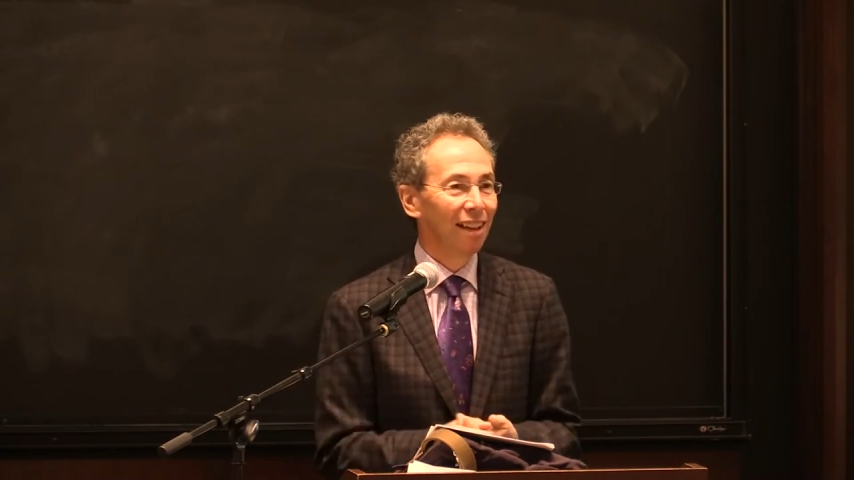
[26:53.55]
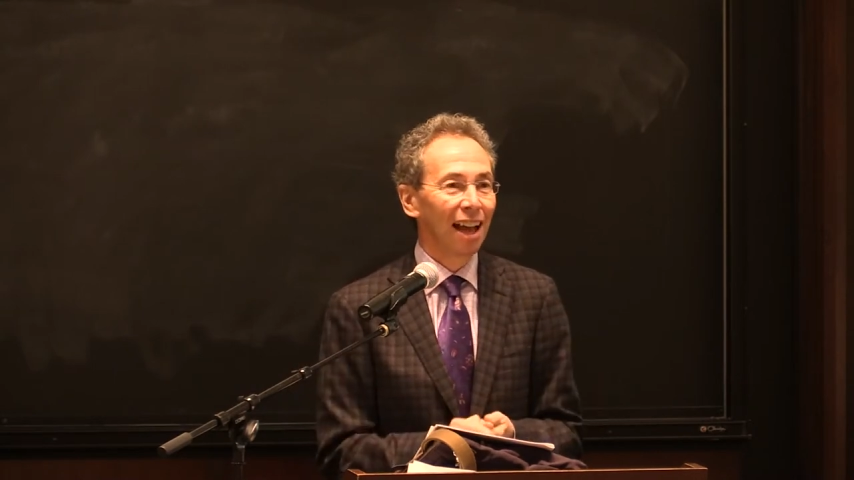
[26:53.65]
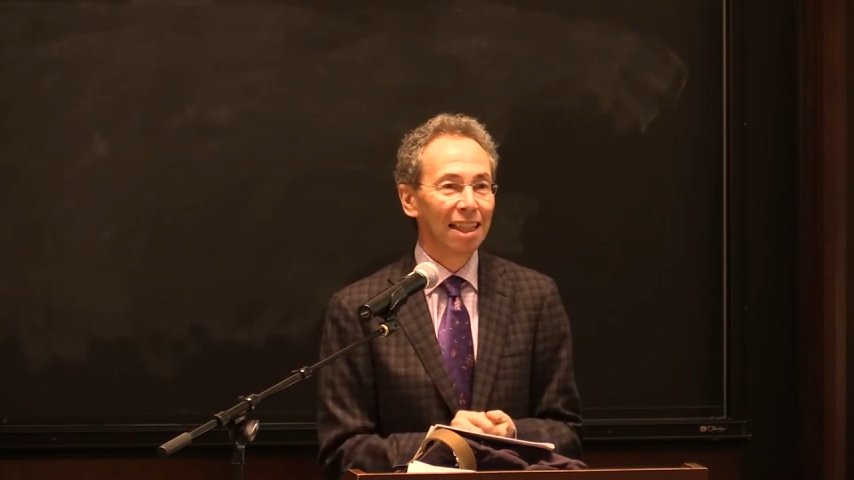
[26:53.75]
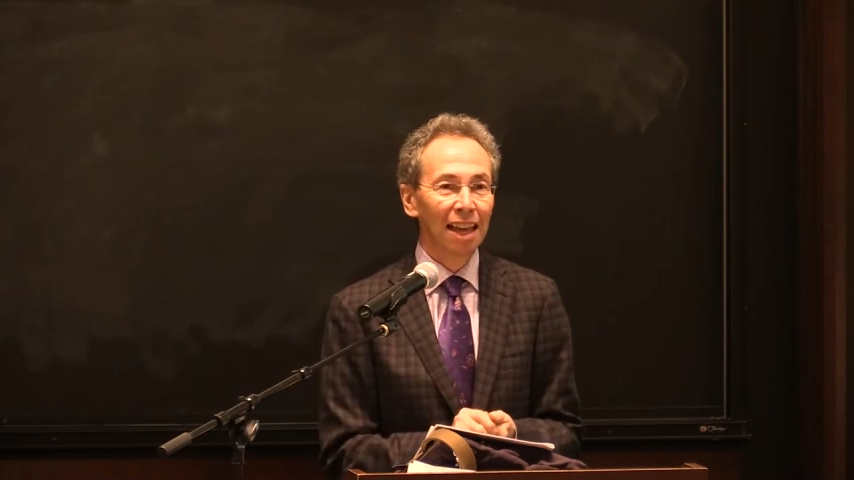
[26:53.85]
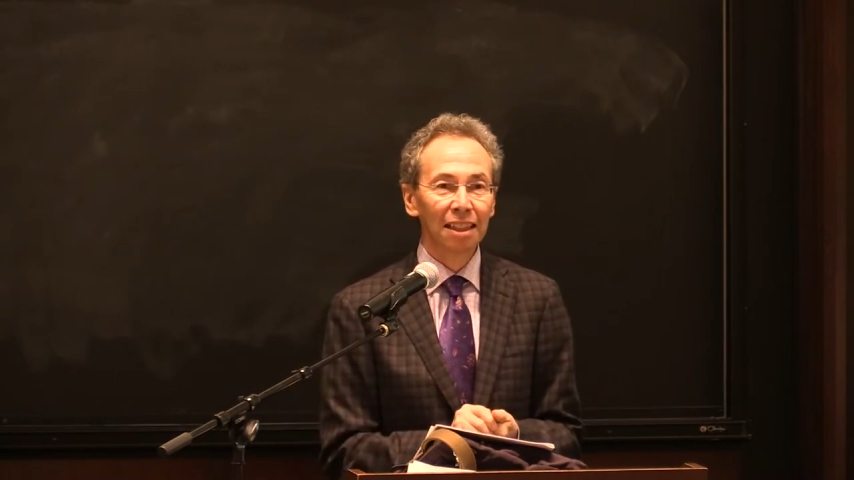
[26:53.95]

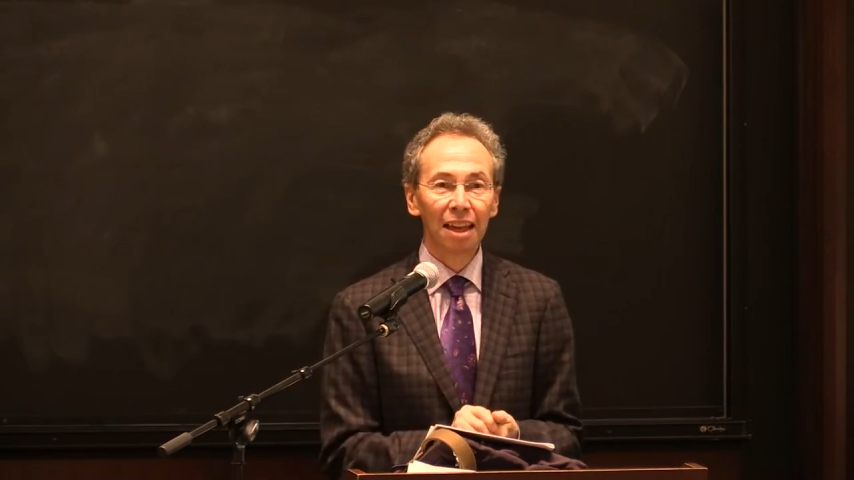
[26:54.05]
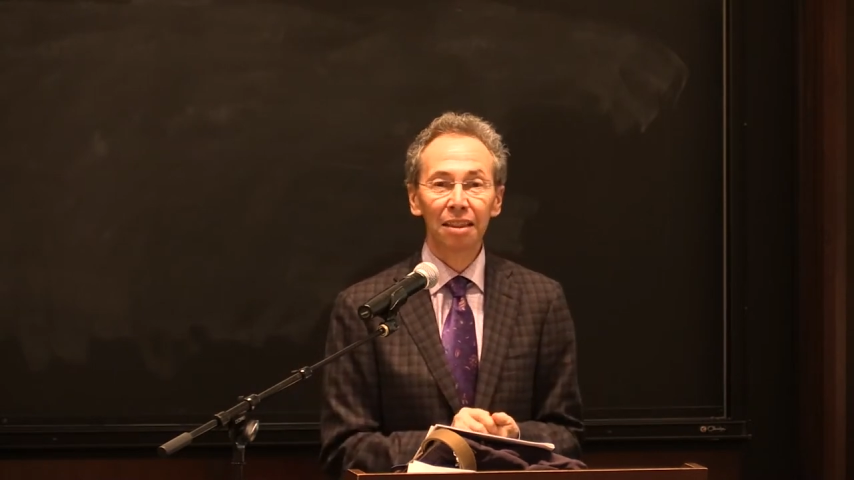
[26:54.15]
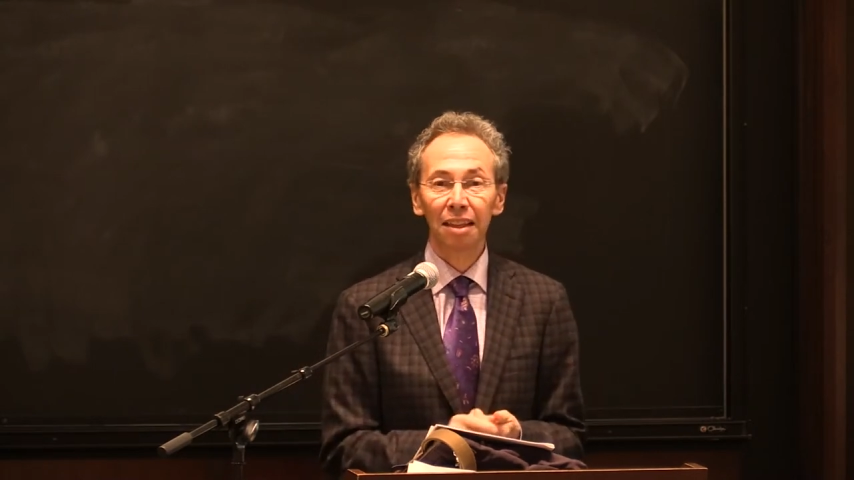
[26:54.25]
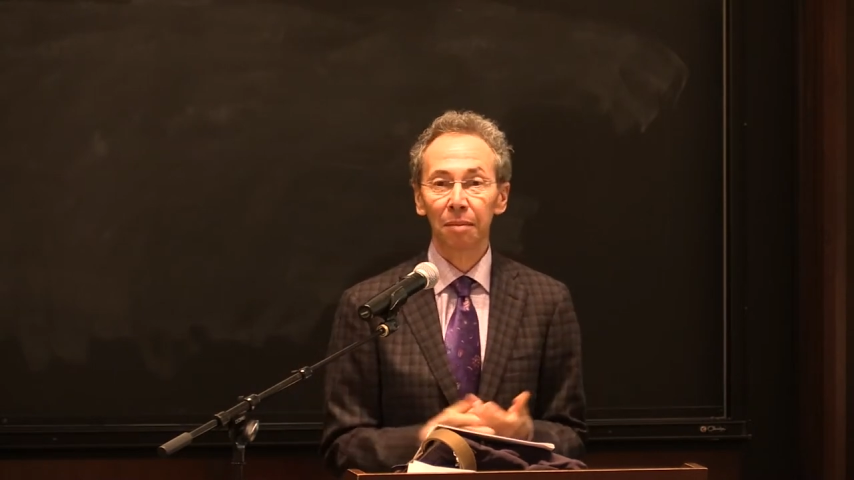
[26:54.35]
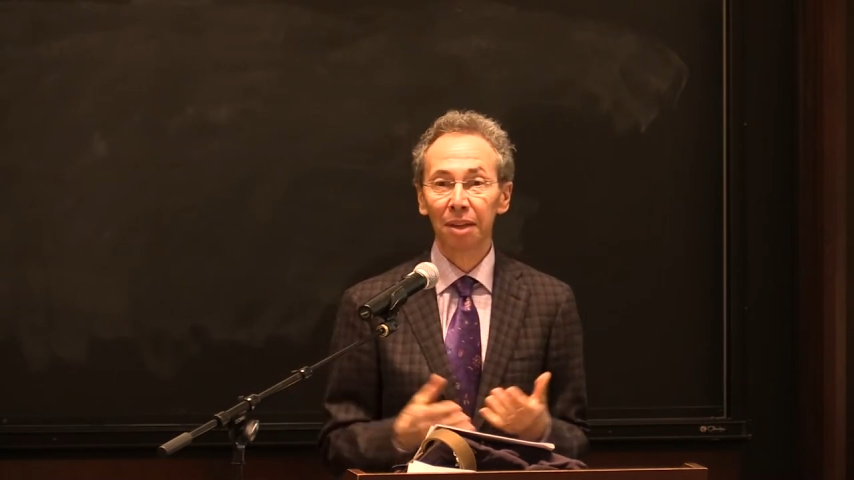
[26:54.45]
and that then
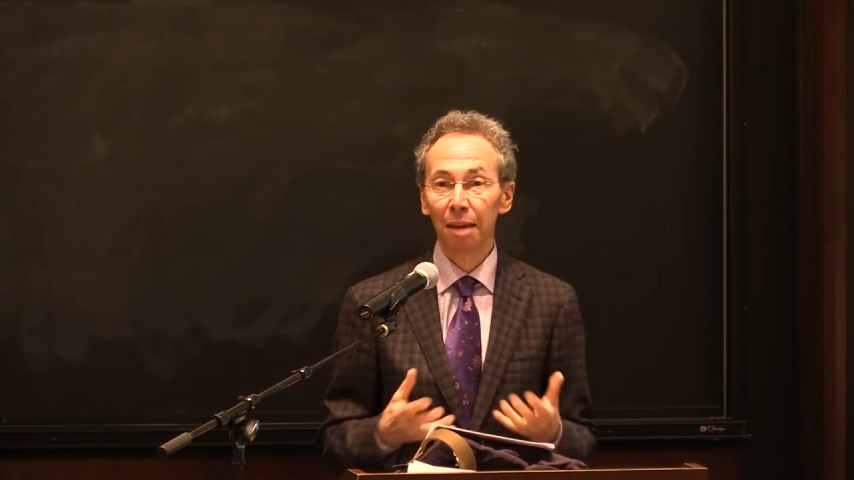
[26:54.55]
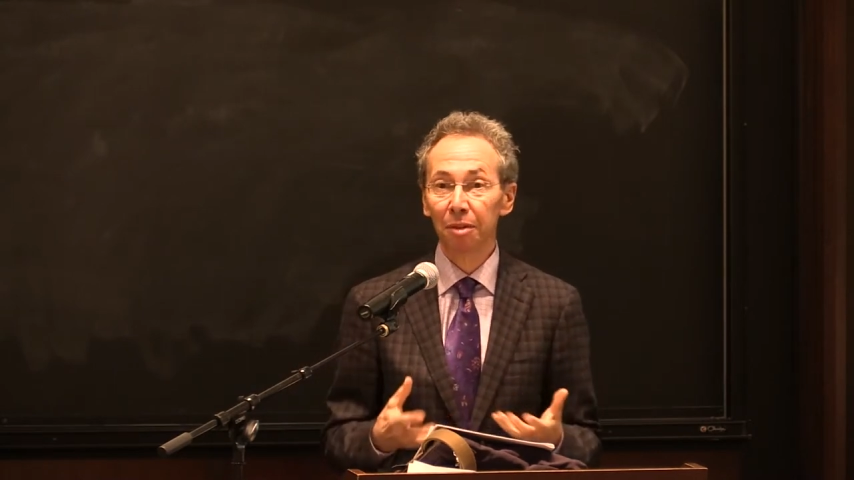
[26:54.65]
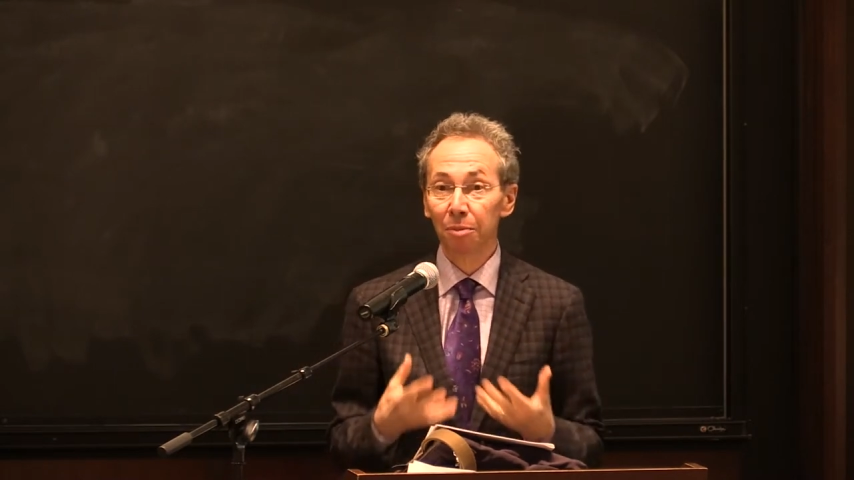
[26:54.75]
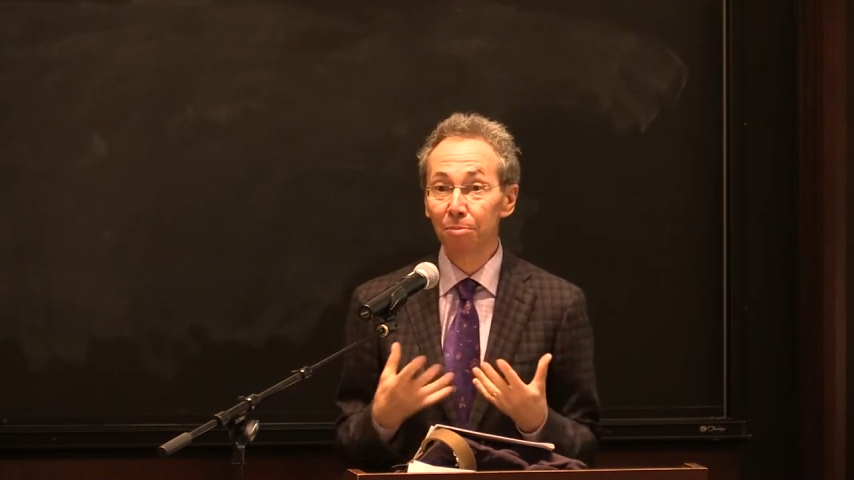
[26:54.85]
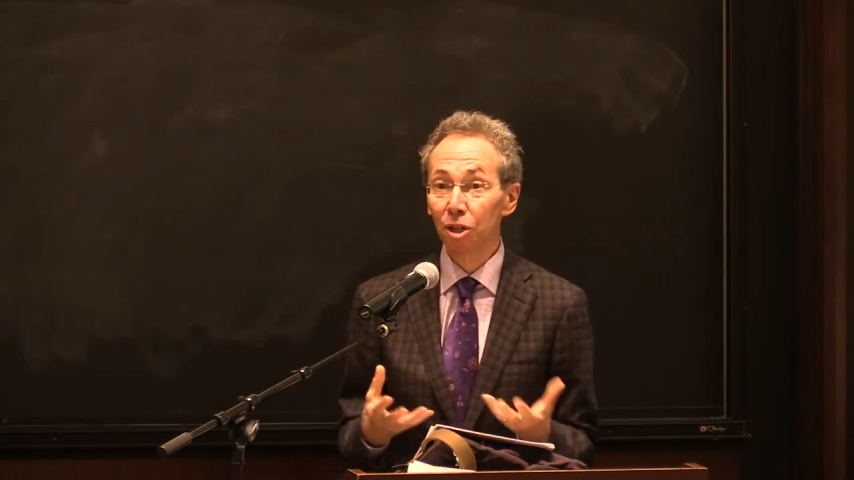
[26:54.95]
that became
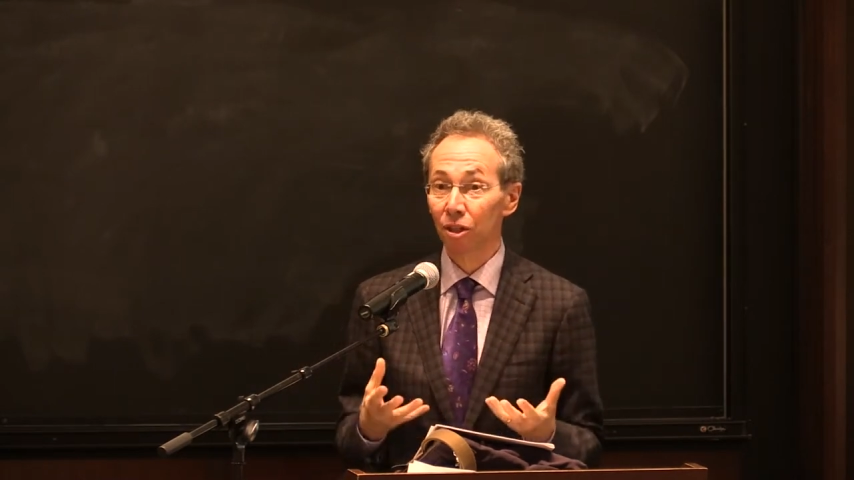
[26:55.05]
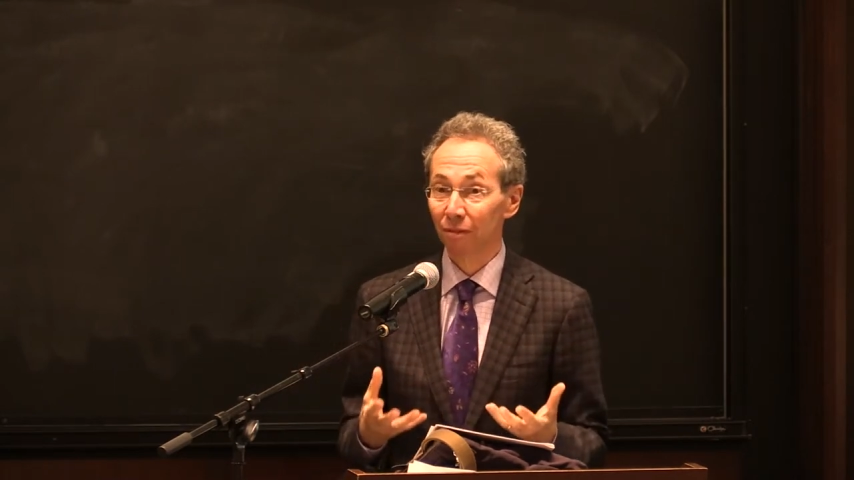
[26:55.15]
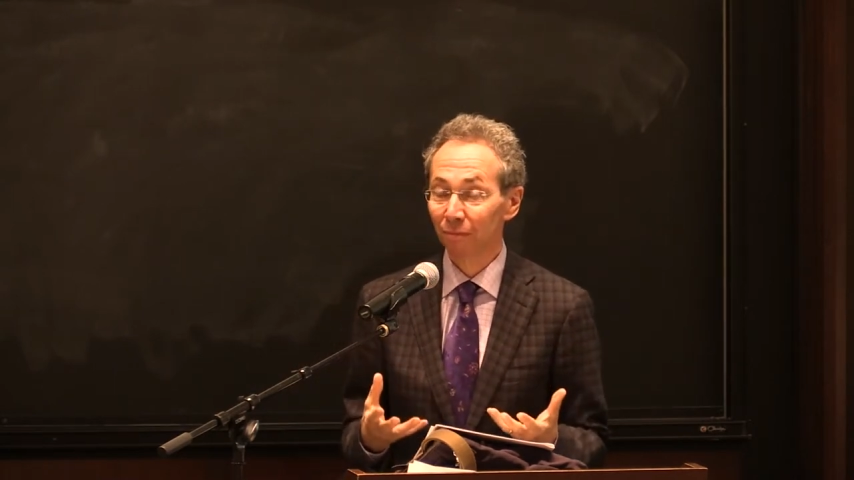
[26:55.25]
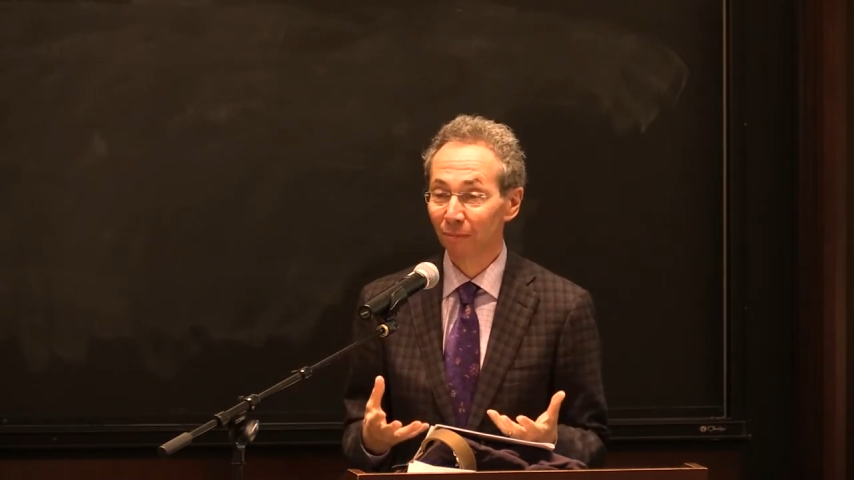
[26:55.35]
his mission